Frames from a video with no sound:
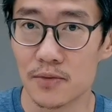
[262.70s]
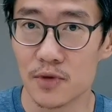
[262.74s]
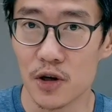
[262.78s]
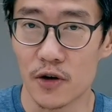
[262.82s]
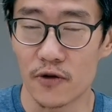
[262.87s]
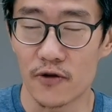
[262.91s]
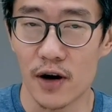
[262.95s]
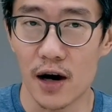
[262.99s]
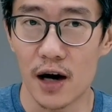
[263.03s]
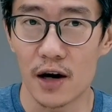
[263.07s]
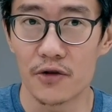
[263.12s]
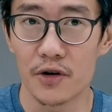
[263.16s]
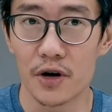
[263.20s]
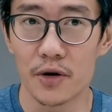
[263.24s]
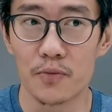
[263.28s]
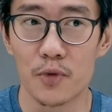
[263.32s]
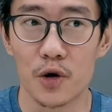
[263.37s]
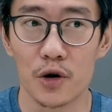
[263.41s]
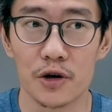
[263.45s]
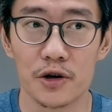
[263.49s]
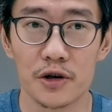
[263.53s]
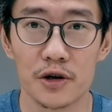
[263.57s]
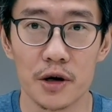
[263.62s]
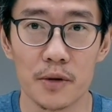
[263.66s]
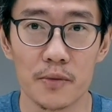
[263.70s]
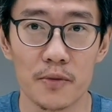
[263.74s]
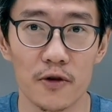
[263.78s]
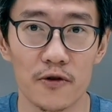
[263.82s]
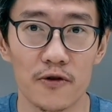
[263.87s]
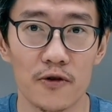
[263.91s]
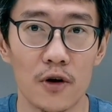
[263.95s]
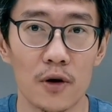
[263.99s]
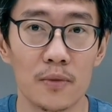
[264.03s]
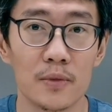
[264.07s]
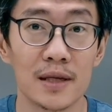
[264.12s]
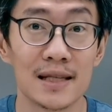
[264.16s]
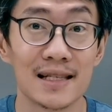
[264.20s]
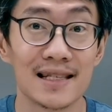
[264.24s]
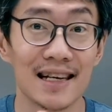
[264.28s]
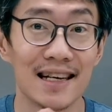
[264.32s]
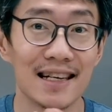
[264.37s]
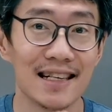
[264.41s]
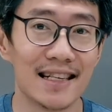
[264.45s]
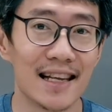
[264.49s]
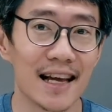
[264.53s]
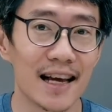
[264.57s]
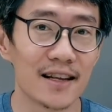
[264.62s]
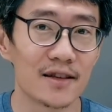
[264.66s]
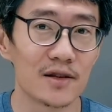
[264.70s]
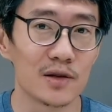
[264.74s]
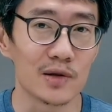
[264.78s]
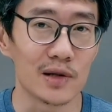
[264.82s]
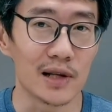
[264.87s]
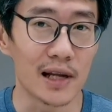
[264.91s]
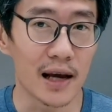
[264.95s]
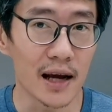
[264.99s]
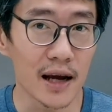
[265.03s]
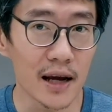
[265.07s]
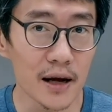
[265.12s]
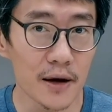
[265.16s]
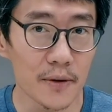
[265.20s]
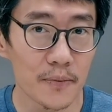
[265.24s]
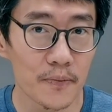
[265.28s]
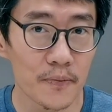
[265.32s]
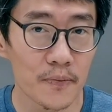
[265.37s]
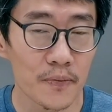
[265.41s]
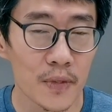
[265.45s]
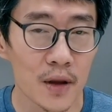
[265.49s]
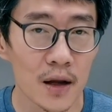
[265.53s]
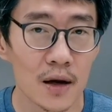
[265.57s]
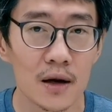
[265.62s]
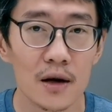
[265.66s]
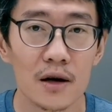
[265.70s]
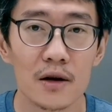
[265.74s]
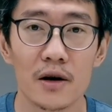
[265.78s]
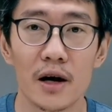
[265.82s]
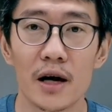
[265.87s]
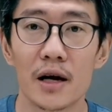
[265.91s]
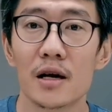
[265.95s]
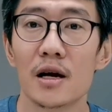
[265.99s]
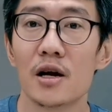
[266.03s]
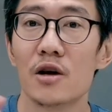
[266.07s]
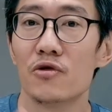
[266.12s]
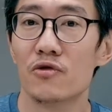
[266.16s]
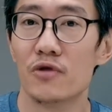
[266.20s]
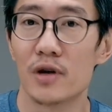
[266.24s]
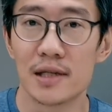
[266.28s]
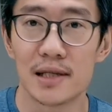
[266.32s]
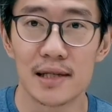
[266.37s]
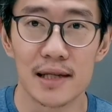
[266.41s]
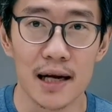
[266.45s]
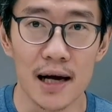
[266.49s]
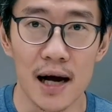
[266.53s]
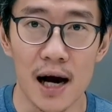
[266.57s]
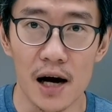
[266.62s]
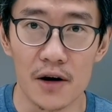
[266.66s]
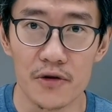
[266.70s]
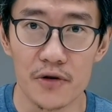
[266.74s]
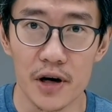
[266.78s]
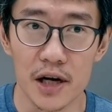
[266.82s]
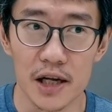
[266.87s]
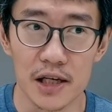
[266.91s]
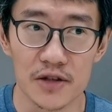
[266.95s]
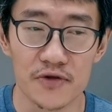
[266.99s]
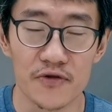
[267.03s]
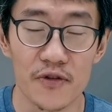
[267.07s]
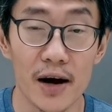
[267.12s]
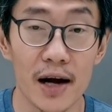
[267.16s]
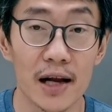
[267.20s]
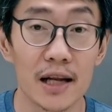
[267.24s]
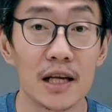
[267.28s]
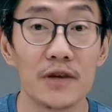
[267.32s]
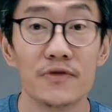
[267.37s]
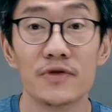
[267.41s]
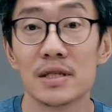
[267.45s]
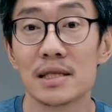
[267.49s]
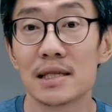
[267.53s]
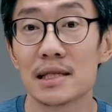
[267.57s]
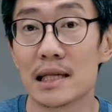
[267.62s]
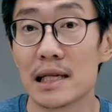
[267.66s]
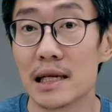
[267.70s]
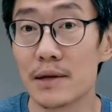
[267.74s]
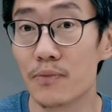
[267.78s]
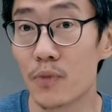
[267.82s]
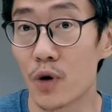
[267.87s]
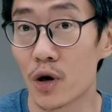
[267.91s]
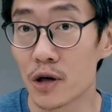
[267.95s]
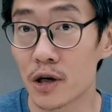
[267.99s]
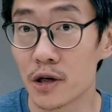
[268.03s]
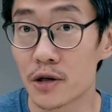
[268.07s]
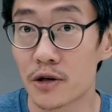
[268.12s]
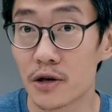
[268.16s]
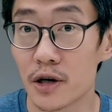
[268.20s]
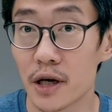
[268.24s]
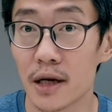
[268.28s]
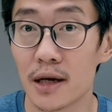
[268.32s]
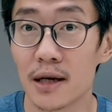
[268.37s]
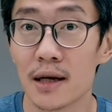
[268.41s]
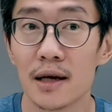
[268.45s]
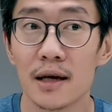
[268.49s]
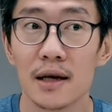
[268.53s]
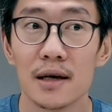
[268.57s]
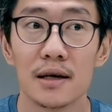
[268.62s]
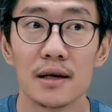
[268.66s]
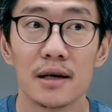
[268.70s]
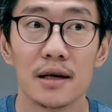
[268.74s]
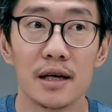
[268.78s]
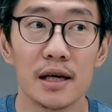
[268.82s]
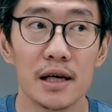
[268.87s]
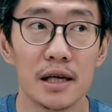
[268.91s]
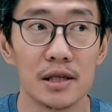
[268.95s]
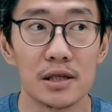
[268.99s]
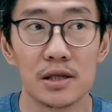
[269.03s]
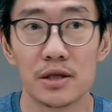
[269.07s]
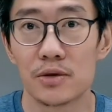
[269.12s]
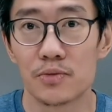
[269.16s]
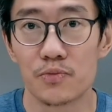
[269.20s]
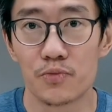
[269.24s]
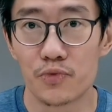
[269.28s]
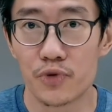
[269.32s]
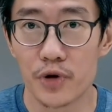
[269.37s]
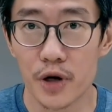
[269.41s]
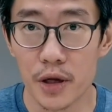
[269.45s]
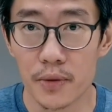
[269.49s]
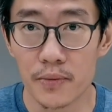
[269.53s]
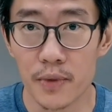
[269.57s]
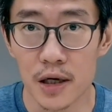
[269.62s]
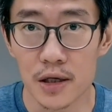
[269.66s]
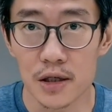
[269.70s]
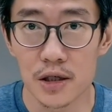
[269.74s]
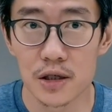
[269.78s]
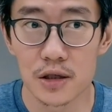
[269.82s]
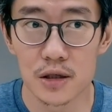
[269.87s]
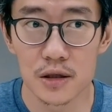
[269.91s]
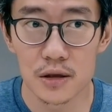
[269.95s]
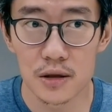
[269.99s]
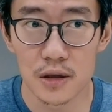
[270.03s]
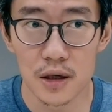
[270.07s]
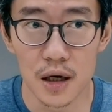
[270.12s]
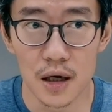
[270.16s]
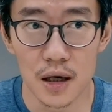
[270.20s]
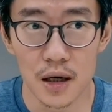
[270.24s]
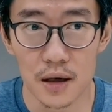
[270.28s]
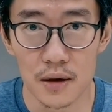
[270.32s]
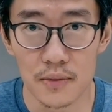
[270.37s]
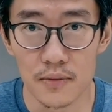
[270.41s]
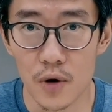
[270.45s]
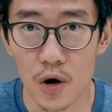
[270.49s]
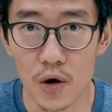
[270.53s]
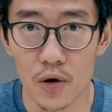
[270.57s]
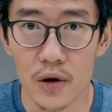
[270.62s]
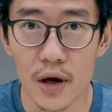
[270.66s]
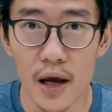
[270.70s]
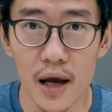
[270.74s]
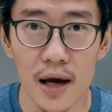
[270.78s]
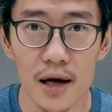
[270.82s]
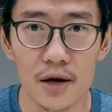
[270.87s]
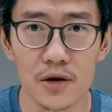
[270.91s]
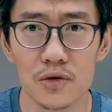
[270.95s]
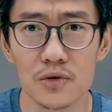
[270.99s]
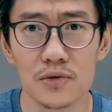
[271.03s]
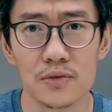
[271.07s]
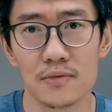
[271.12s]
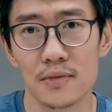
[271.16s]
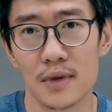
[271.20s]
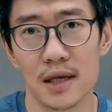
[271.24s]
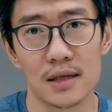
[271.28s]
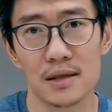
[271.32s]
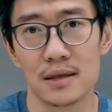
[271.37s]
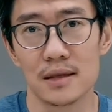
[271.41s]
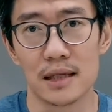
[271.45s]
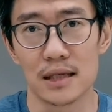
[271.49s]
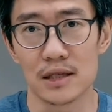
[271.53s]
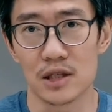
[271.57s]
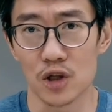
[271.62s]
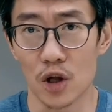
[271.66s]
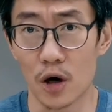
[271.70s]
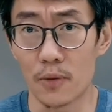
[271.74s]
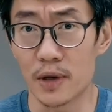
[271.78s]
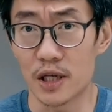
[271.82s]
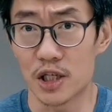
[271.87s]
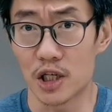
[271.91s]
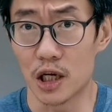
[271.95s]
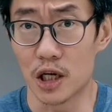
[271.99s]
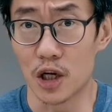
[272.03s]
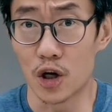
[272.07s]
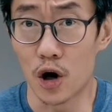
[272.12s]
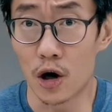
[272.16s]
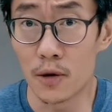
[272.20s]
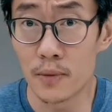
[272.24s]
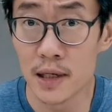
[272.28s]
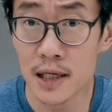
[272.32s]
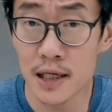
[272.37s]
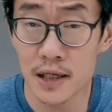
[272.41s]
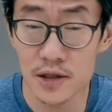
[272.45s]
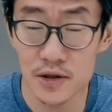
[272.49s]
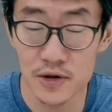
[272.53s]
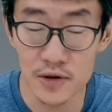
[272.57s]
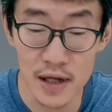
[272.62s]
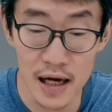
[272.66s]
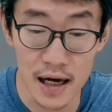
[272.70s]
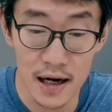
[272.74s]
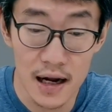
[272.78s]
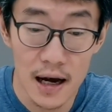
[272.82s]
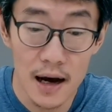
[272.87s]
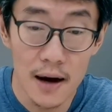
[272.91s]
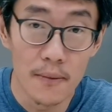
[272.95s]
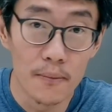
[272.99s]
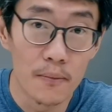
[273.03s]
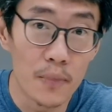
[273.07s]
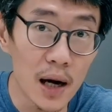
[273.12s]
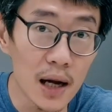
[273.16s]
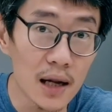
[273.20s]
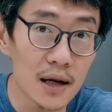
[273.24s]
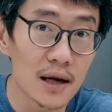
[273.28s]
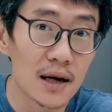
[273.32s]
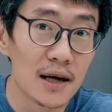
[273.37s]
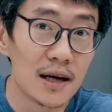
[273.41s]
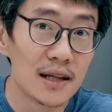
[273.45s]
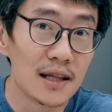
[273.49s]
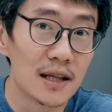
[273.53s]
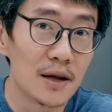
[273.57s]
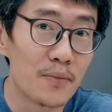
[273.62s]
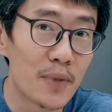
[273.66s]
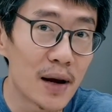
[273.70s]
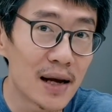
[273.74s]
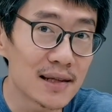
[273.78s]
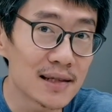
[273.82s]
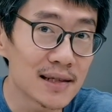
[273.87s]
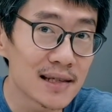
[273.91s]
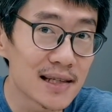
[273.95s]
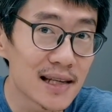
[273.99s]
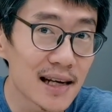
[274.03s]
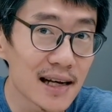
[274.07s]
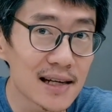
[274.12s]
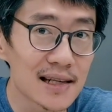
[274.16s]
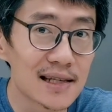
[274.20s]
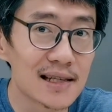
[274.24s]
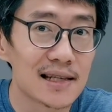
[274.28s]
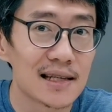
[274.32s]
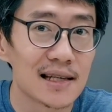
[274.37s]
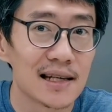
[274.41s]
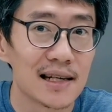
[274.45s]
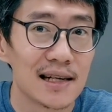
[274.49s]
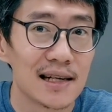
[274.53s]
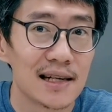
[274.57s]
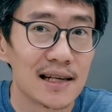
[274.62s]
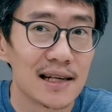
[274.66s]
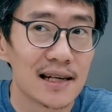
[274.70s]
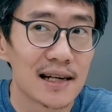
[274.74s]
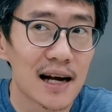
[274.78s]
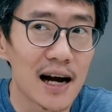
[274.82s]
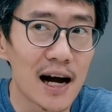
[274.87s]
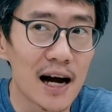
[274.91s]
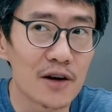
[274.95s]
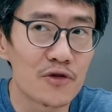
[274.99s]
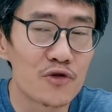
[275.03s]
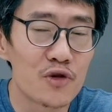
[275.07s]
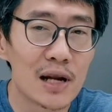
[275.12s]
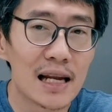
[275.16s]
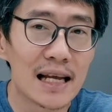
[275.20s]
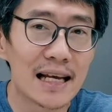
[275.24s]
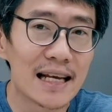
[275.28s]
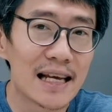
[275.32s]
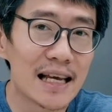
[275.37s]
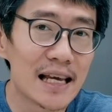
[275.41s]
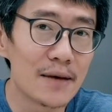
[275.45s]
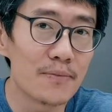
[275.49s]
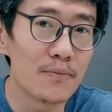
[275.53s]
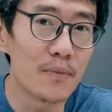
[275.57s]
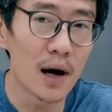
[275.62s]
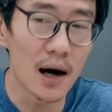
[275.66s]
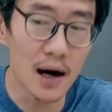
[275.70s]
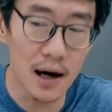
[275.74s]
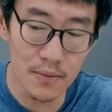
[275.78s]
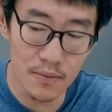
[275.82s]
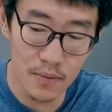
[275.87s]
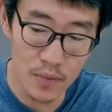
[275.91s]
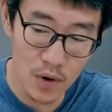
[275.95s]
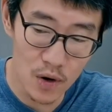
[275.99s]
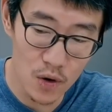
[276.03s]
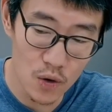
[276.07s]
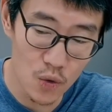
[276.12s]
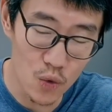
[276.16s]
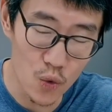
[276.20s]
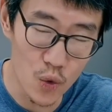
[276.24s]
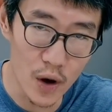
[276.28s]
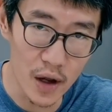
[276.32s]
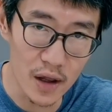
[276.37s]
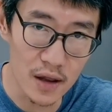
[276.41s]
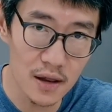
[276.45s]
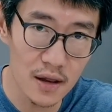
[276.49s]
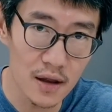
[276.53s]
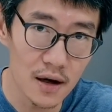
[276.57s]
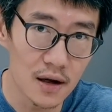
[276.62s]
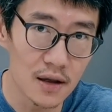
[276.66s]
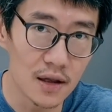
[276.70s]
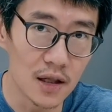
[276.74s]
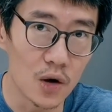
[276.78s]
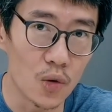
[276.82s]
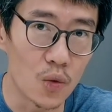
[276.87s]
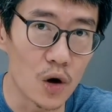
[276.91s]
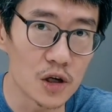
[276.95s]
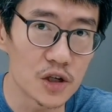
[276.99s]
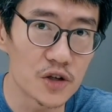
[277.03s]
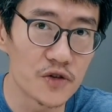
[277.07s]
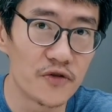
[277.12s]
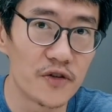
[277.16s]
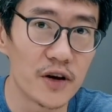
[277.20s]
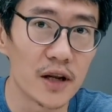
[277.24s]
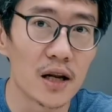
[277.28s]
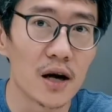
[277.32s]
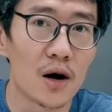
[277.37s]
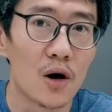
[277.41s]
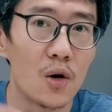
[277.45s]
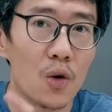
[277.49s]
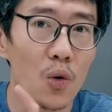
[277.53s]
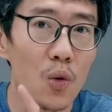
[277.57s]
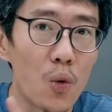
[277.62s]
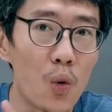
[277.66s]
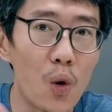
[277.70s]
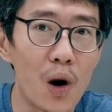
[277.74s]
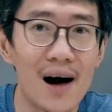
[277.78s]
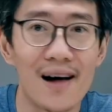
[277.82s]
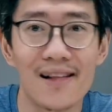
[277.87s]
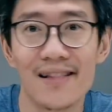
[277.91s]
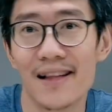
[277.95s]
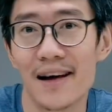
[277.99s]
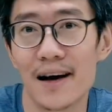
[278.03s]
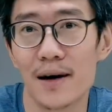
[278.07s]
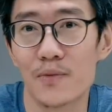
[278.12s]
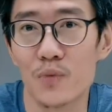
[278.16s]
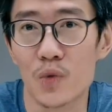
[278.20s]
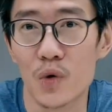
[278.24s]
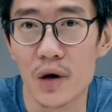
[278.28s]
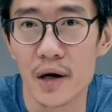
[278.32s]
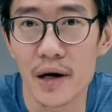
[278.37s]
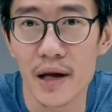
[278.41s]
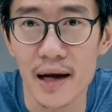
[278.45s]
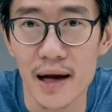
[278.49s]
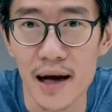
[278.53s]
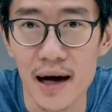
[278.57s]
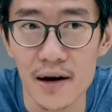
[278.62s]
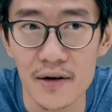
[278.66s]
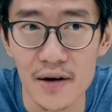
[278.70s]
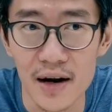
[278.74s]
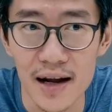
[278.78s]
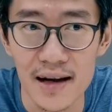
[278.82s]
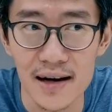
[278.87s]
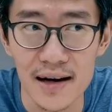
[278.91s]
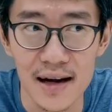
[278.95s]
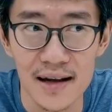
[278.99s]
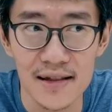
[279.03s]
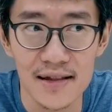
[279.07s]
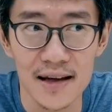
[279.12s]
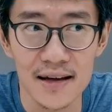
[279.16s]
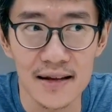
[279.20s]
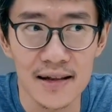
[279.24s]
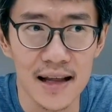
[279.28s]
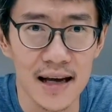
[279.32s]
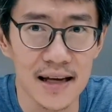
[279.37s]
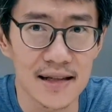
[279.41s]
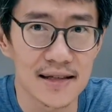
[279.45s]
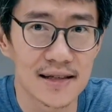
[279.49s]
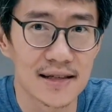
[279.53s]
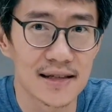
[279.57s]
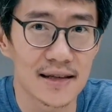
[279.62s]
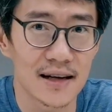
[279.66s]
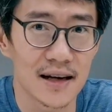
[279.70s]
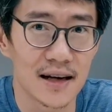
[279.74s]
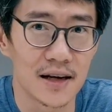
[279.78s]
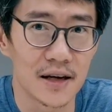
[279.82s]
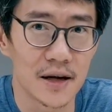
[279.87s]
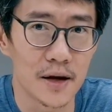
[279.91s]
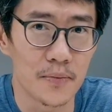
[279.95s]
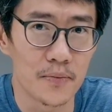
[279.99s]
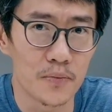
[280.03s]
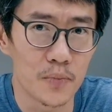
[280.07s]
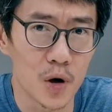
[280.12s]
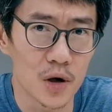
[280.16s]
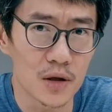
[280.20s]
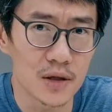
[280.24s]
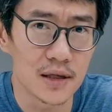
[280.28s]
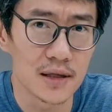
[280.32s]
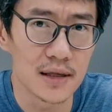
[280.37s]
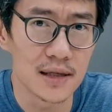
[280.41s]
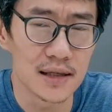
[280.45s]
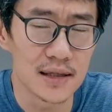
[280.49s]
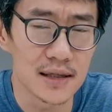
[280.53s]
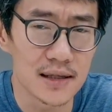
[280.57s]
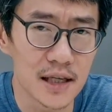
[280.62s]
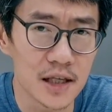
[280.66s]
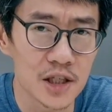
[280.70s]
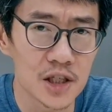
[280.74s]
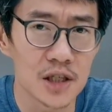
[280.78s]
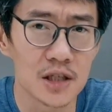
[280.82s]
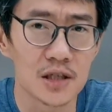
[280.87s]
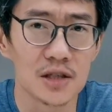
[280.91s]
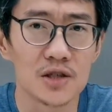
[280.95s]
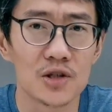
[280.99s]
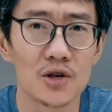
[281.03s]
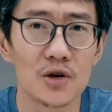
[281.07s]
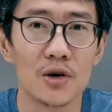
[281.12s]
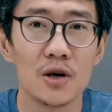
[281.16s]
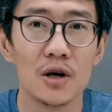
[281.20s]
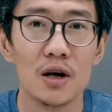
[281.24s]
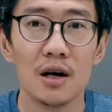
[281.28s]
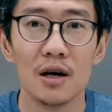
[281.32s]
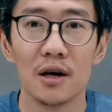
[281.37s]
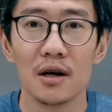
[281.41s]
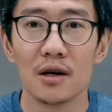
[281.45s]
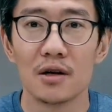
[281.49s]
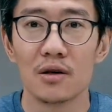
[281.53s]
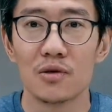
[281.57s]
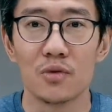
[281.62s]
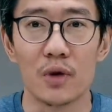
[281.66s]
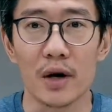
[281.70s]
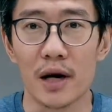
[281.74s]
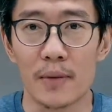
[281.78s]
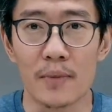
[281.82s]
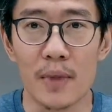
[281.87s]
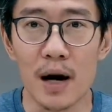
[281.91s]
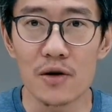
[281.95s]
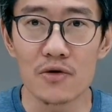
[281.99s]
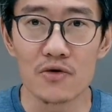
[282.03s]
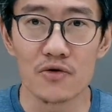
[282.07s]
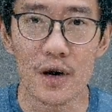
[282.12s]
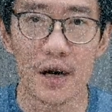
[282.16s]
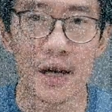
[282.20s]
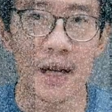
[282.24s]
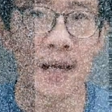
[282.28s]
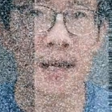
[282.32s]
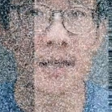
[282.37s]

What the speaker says: of heart rate monitoring performance day to day, right? Resting heart rate is fine. Even sleep monitoring is pretty much okay. There's not much anomalies to that, but the Band 6 can't really keep up with the Watch Fit while I'm working out, and I think that's an important distinction. So when I'm out running,